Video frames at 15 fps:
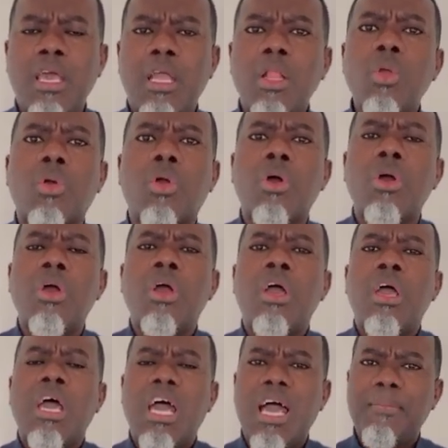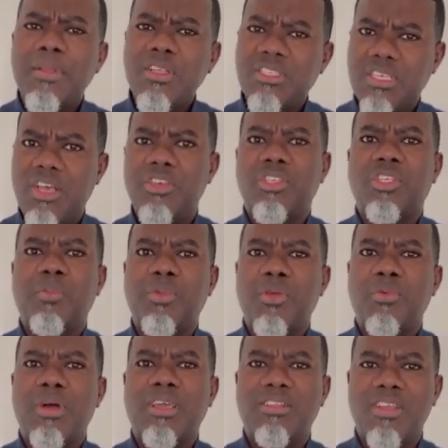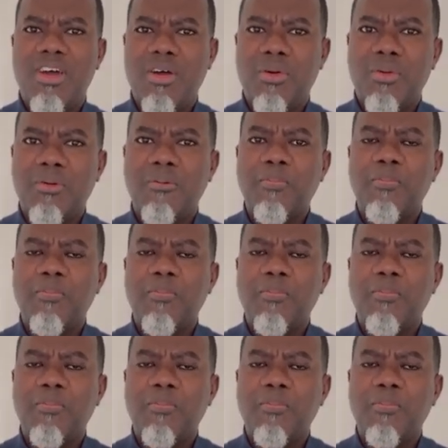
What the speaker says: Look, I'm going to tell you something right now.